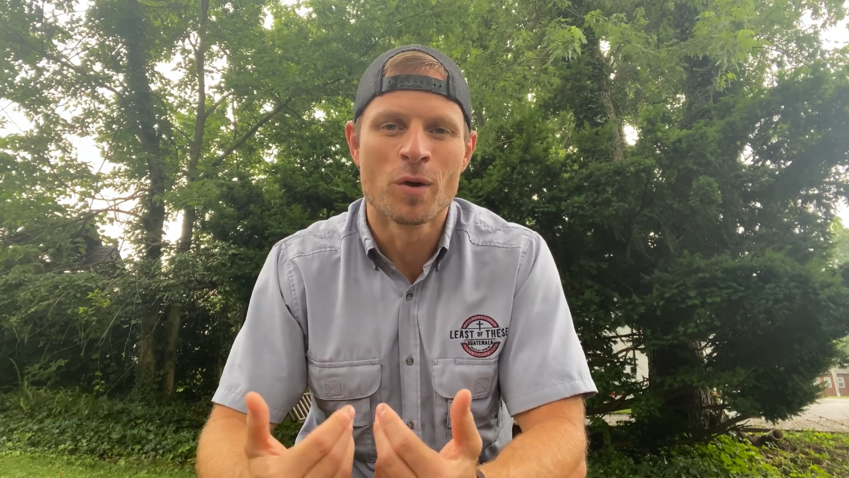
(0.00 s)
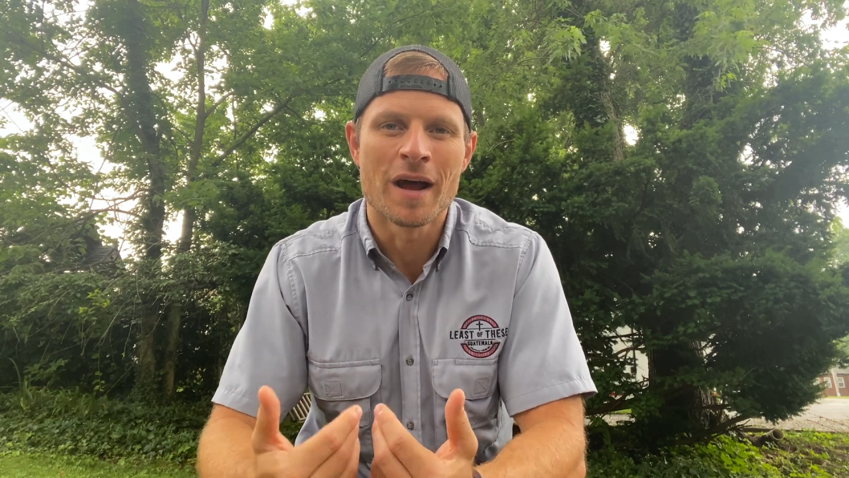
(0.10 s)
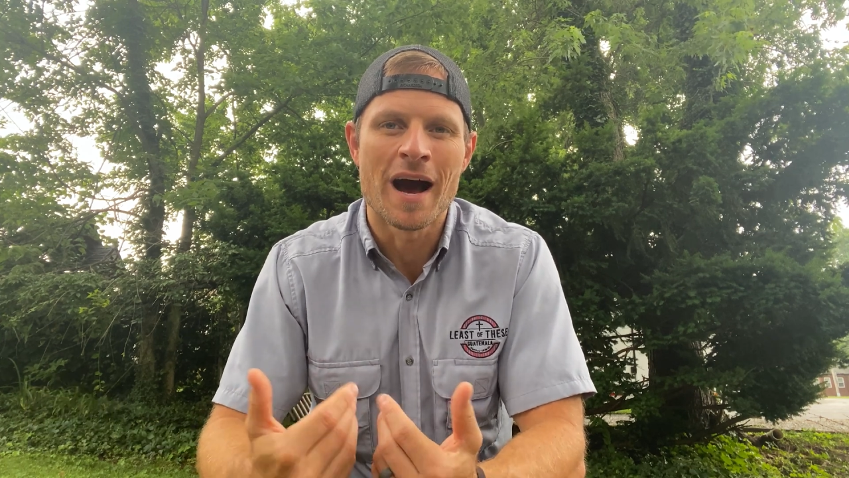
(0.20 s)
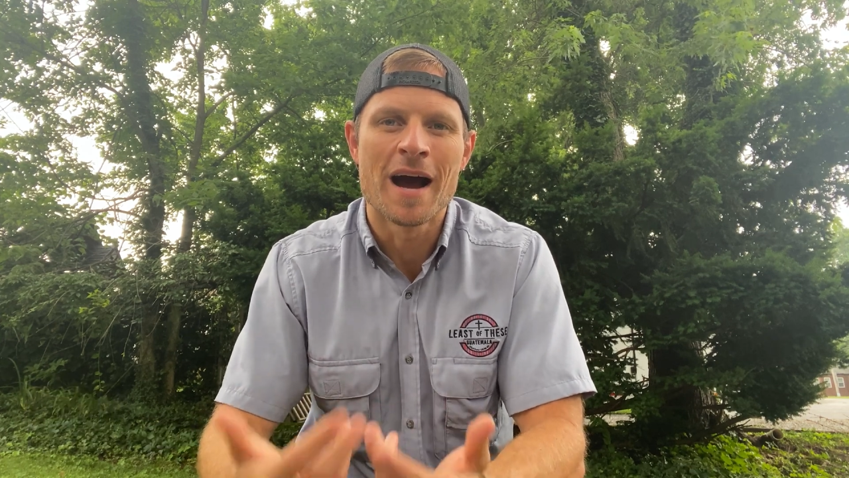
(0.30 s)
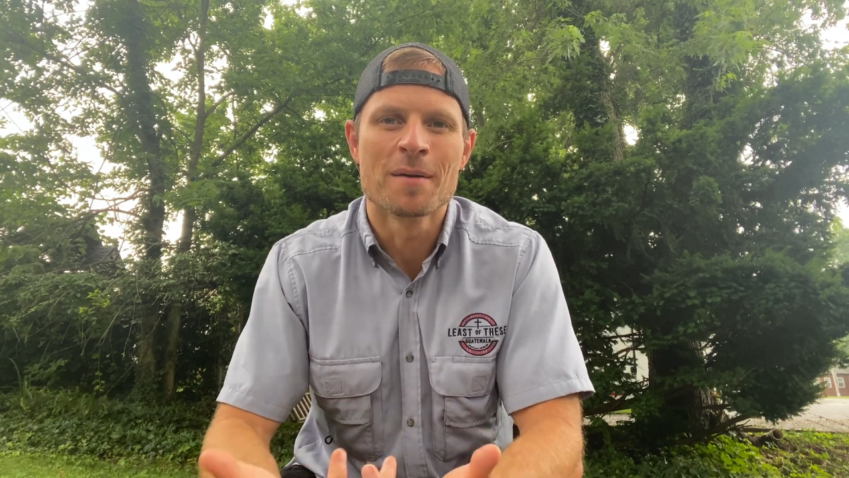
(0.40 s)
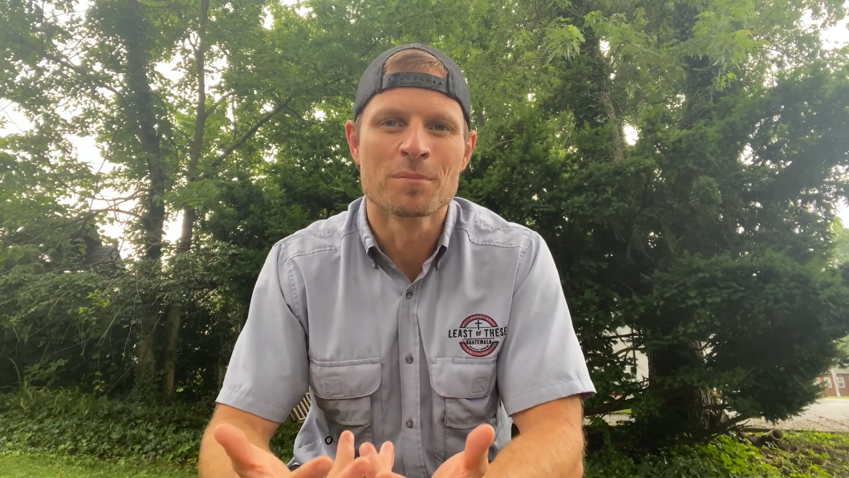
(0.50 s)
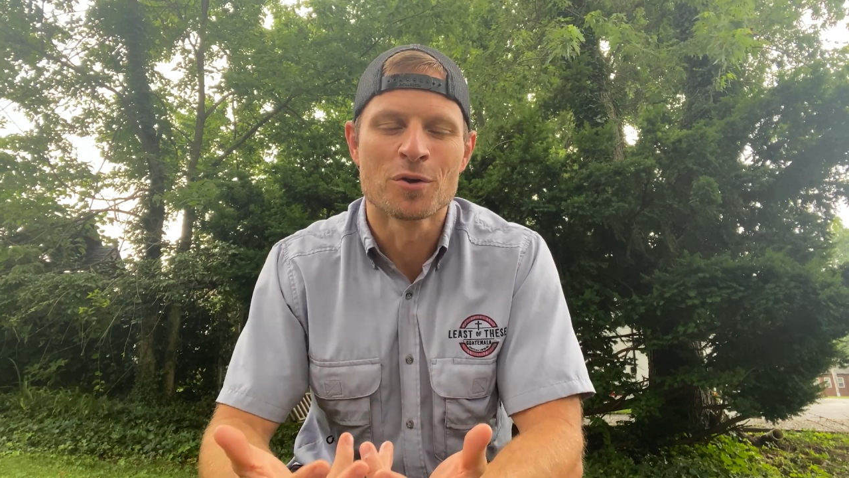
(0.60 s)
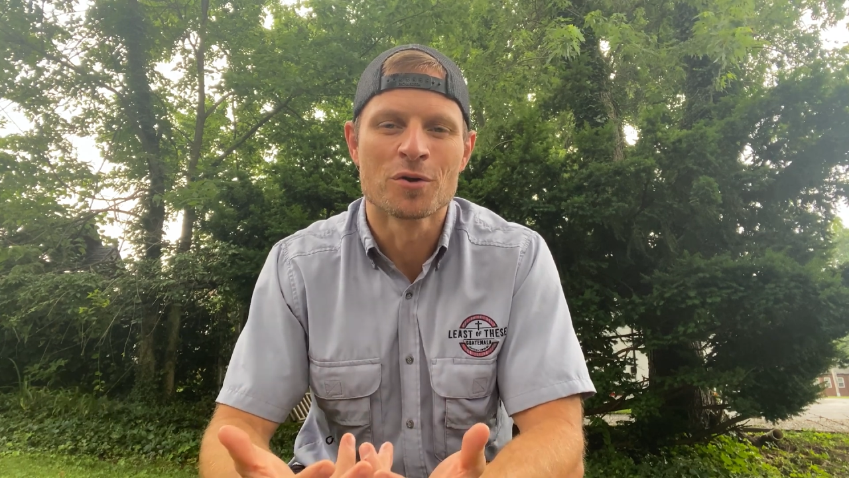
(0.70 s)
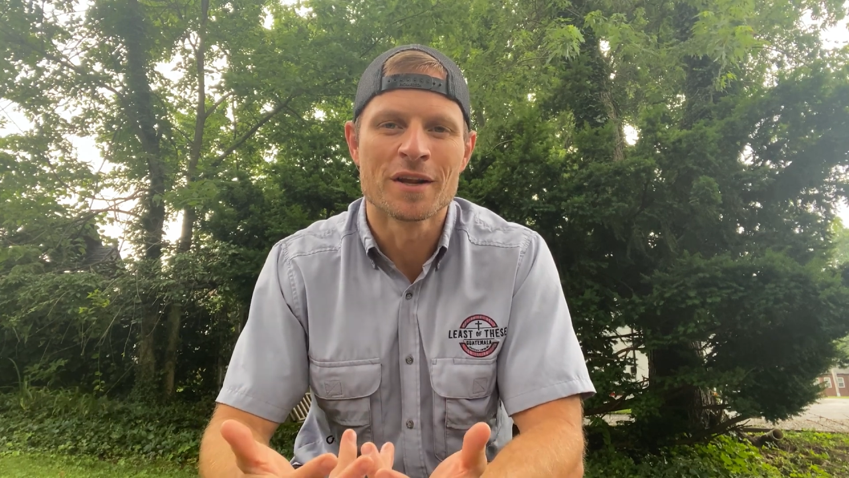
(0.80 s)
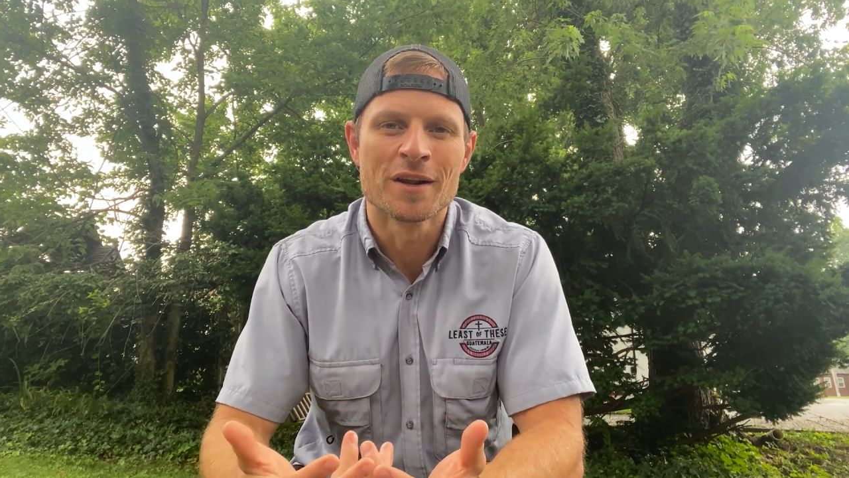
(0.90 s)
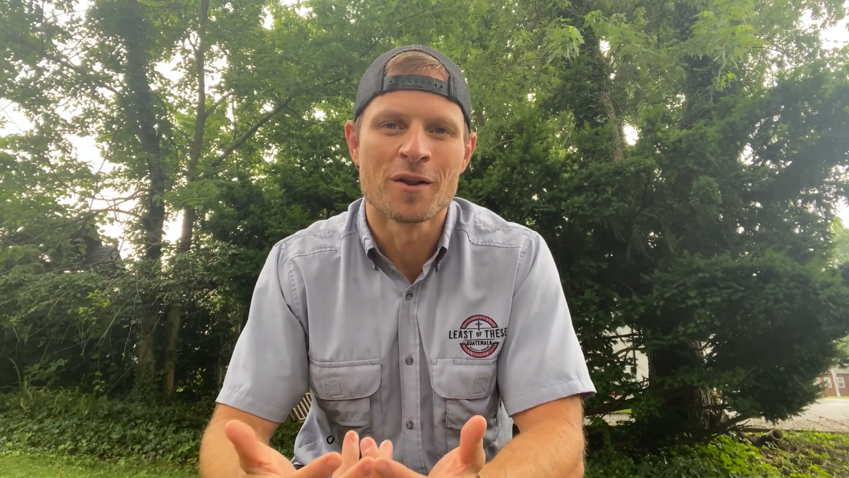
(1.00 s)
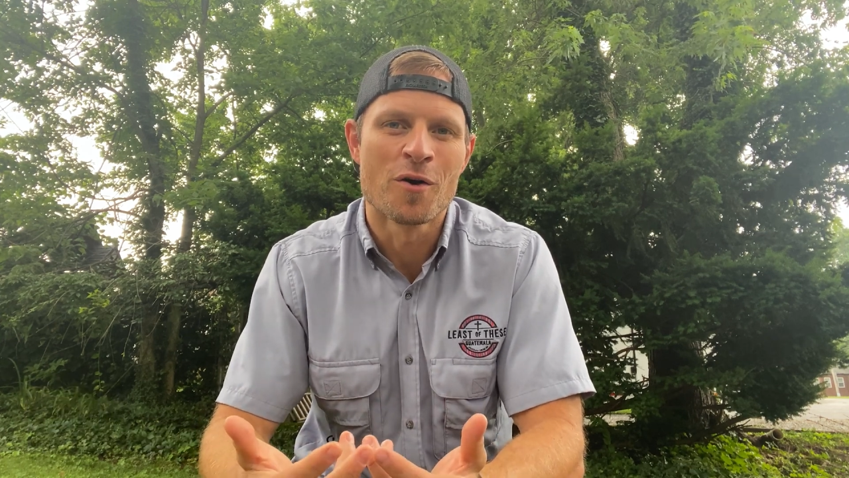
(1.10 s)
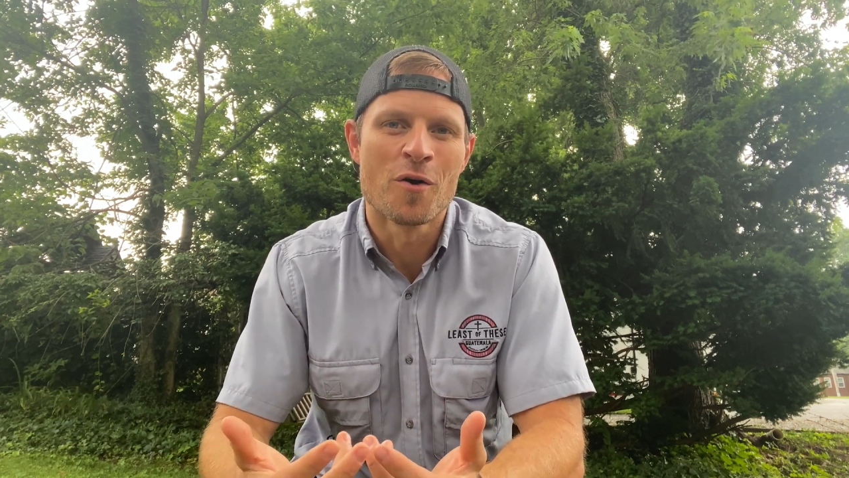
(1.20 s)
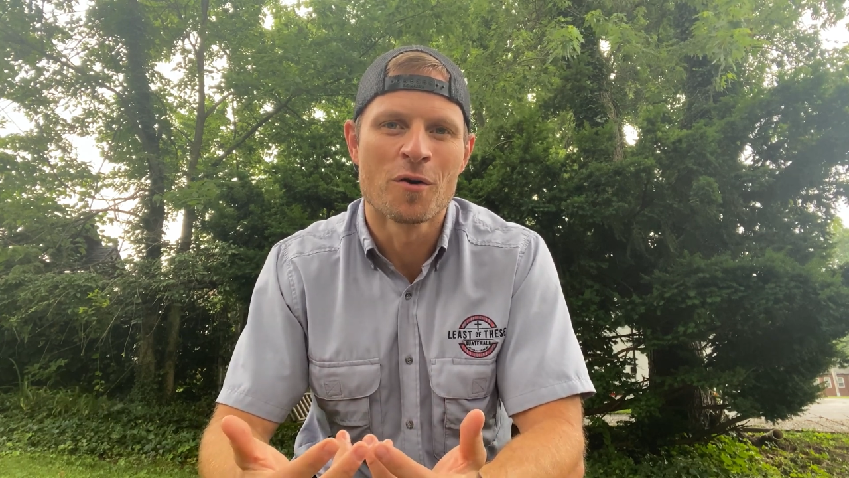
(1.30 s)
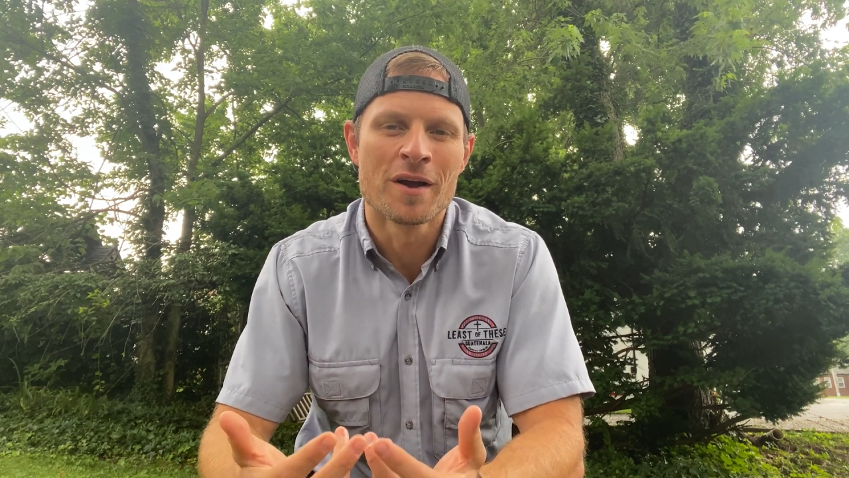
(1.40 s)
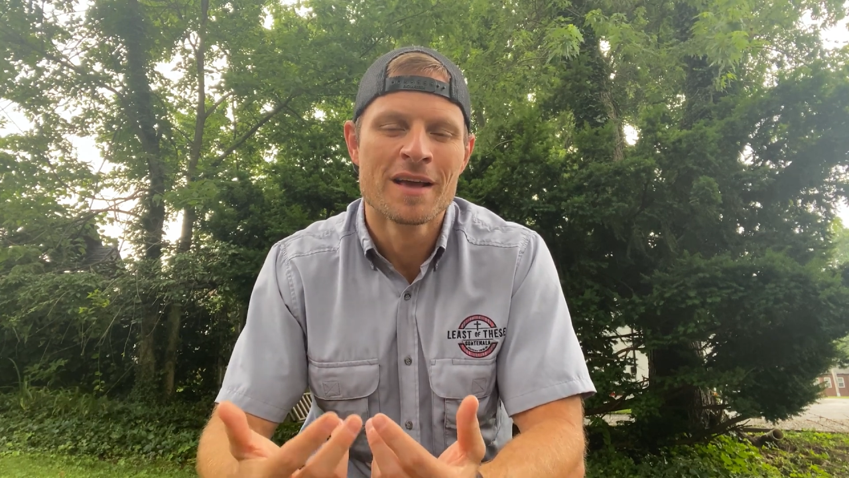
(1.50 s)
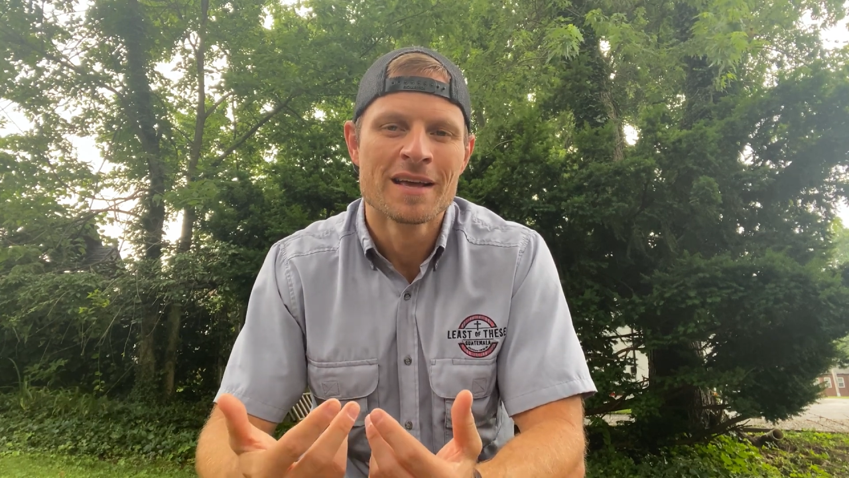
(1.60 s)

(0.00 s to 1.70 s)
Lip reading: what I'm learning along